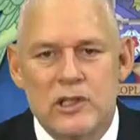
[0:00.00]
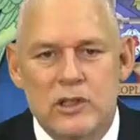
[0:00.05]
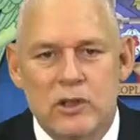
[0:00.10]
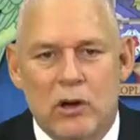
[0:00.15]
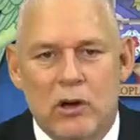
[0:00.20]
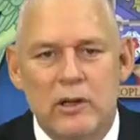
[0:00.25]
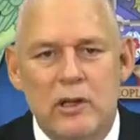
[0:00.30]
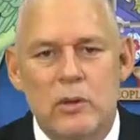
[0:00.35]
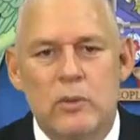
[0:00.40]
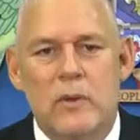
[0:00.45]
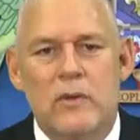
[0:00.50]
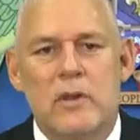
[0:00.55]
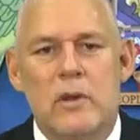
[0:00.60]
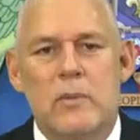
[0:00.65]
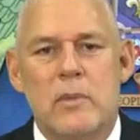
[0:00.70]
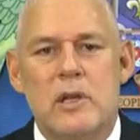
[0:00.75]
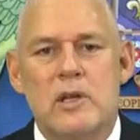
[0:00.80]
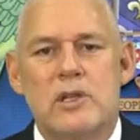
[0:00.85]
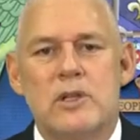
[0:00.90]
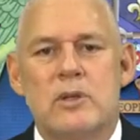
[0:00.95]
started with the
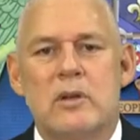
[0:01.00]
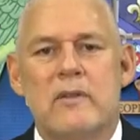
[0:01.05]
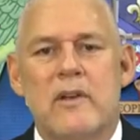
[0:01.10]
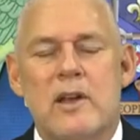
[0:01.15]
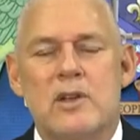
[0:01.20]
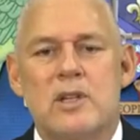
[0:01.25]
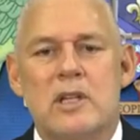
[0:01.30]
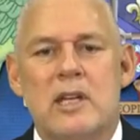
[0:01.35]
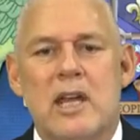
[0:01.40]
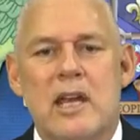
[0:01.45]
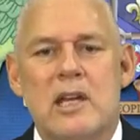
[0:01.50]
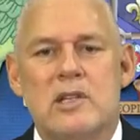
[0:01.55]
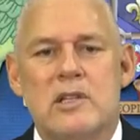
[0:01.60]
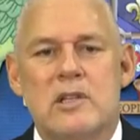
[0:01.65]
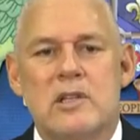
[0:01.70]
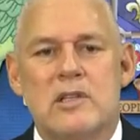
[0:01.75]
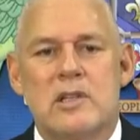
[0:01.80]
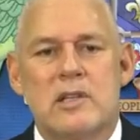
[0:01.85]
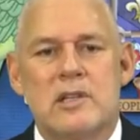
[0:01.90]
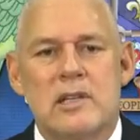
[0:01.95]
Ministry of
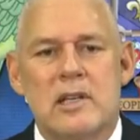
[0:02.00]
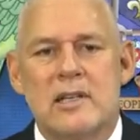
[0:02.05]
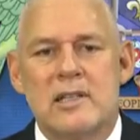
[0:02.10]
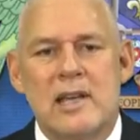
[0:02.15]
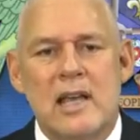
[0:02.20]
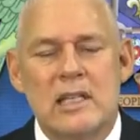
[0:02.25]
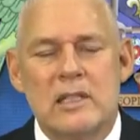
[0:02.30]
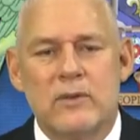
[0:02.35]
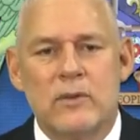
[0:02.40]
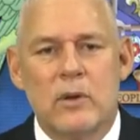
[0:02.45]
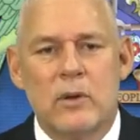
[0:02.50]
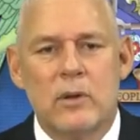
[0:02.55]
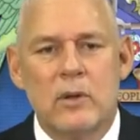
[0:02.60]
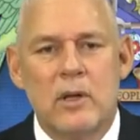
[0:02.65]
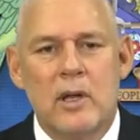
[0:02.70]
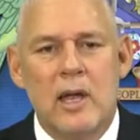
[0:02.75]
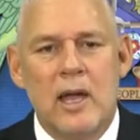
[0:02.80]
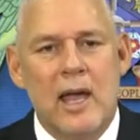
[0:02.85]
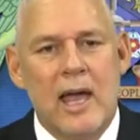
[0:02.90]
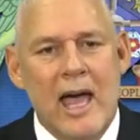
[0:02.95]
Education's
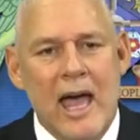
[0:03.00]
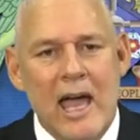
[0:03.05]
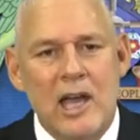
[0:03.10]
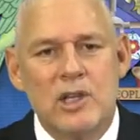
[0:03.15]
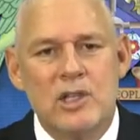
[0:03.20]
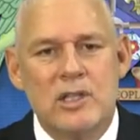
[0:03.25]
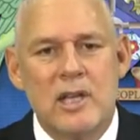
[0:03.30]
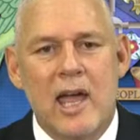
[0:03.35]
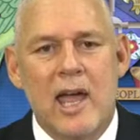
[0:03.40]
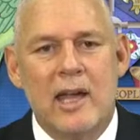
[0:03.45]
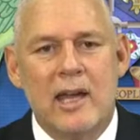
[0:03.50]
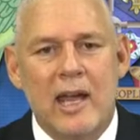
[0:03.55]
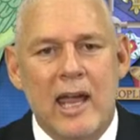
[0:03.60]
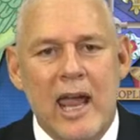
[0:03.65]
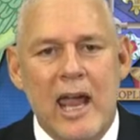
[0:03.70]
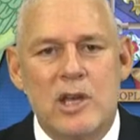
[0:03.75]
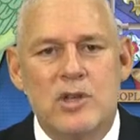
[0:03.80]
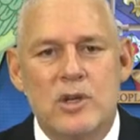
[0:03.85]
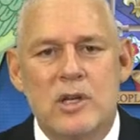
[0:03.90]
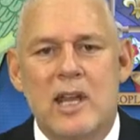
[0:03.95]
successful
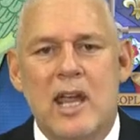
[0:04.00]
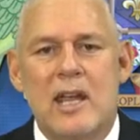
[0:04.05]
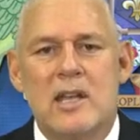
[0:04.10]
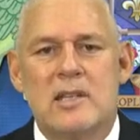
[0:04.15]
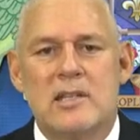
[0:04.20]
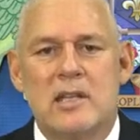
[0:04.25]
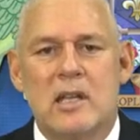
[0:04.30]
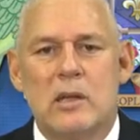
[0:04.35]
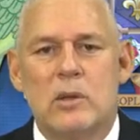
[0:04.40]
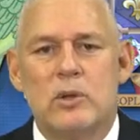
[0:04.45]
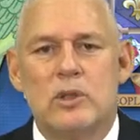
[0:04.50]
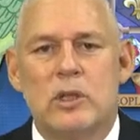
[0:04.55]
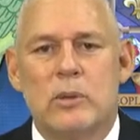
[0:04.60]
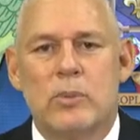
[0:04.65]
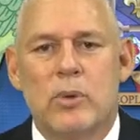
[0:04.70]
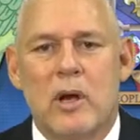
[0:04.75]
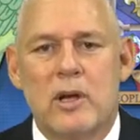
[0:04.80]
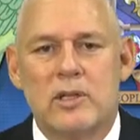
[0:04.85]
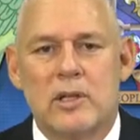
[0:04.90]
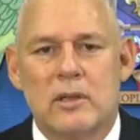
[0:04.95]
#EducateSt. Lucia
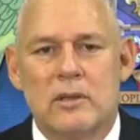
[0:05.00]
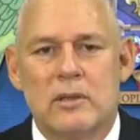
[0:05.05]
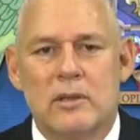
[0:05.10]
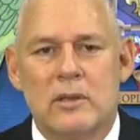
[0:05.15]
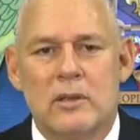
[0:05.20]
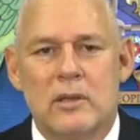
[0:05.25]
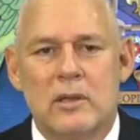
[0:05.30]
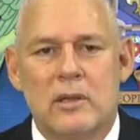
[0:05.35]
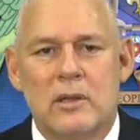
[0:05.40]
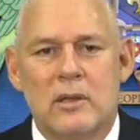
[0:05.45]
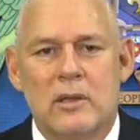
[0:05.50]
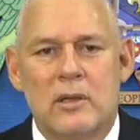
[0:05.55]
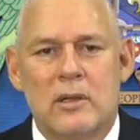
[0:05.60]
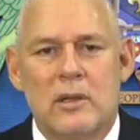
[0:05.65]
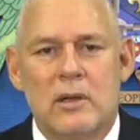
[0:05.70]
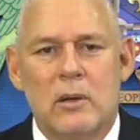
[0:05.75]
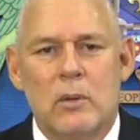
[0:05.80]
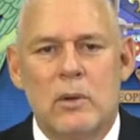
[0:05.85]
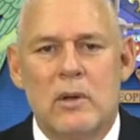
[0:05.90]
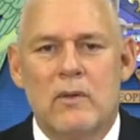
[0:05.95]
project.
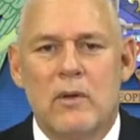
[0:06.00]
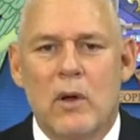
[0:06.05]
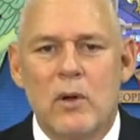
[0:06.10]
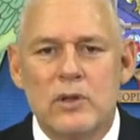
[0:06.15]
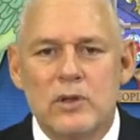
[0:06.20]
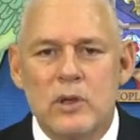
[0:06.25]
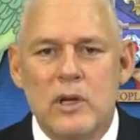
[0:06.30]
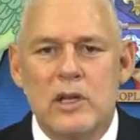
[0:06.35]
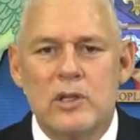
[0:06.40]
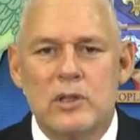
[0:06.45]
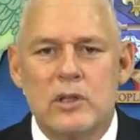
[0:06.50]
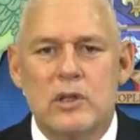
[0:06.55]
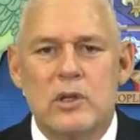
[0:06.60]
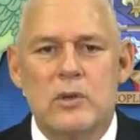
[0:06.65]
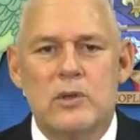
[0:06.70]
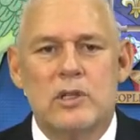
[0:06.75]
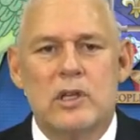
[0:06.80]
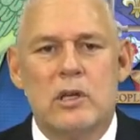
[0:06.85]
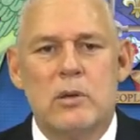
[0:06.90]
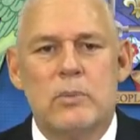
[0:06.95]
We've also
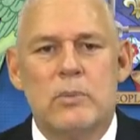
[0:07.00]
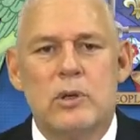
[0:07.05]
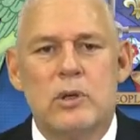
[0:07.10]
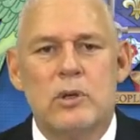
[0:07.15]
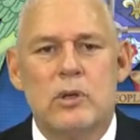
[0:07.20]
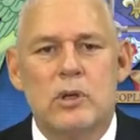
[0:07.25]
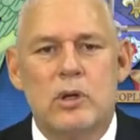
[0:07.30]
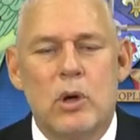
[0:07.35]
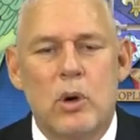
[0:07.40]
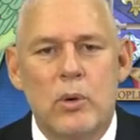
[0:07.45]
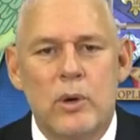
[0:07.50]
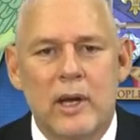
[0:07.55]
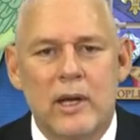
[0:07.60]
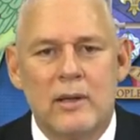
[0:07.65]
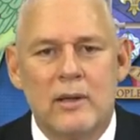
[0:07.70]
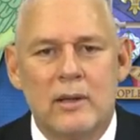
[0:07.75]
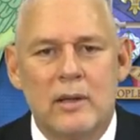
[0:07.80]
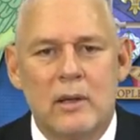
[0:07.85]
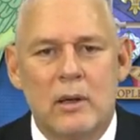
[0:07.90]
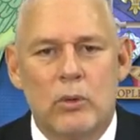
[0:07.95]
introduced computer
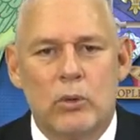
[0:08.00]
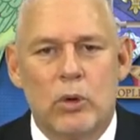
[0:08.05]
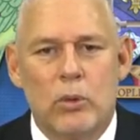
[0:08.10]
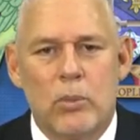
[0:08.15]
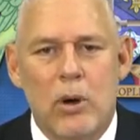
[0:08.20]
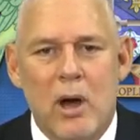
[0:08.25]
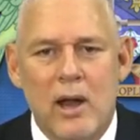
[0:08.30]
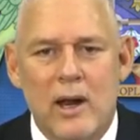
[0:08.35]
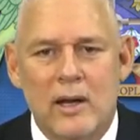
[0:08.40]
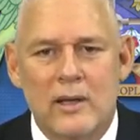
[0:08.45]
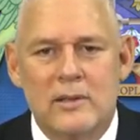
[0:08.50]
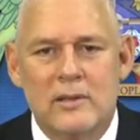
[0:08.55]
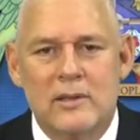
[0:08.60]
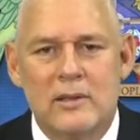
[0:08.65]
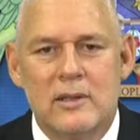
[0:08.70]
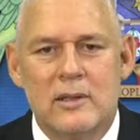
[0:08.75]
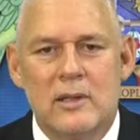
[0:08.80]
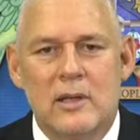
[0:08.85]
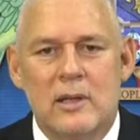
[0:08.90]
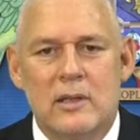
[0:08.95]
coding, robotics,
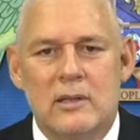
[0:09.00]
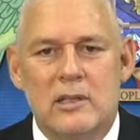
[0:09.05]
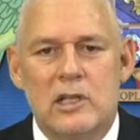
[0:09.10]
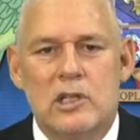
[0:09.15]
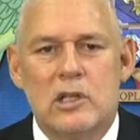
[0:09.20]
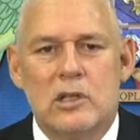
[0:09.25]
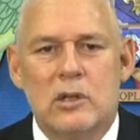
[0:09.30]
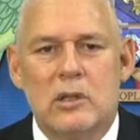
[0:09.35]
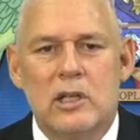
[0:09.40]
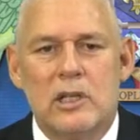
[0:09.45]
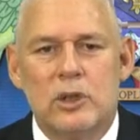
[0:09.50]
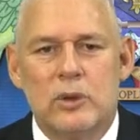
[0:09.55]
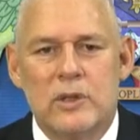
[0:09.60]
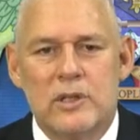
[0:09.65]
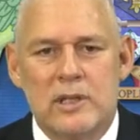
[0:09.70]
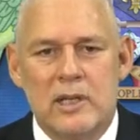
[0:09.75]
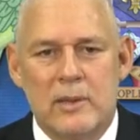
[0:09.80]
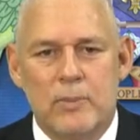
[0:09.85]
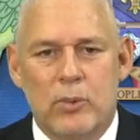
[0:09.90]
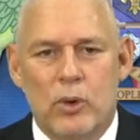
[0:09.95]
digital
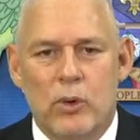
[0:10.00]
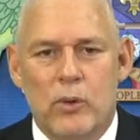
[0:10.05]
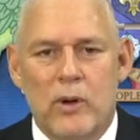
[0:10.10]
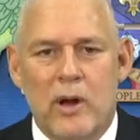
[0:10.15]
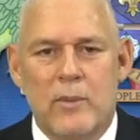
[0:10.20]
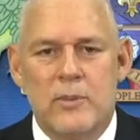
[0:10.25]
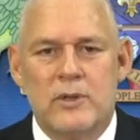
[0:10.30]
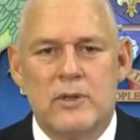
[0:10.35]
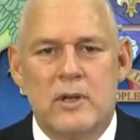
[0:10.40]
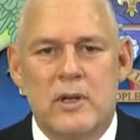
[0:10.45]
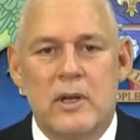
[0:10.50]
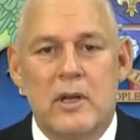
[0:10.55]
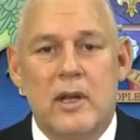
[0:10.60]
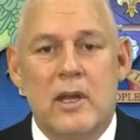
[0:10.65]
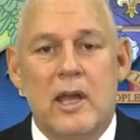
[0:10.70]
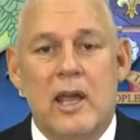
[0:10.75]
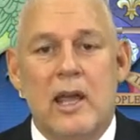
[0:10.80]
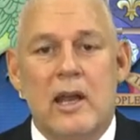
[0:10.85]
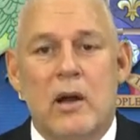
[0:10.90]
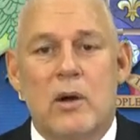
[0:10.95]
literacy programs
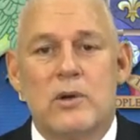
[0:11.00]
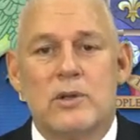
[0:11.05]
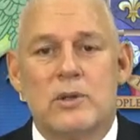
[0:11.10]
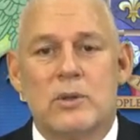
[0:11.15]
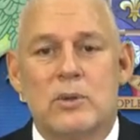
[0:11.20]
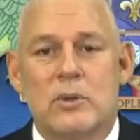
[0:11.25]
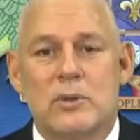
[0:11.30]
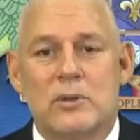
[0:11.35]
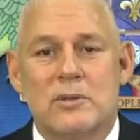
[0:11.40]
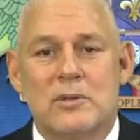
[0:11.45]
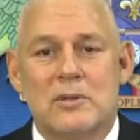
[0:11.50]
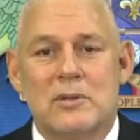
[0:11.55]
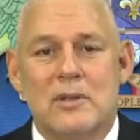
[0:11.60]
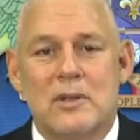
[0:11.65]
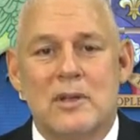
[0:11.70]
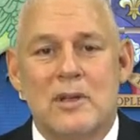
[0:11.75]
in our schools.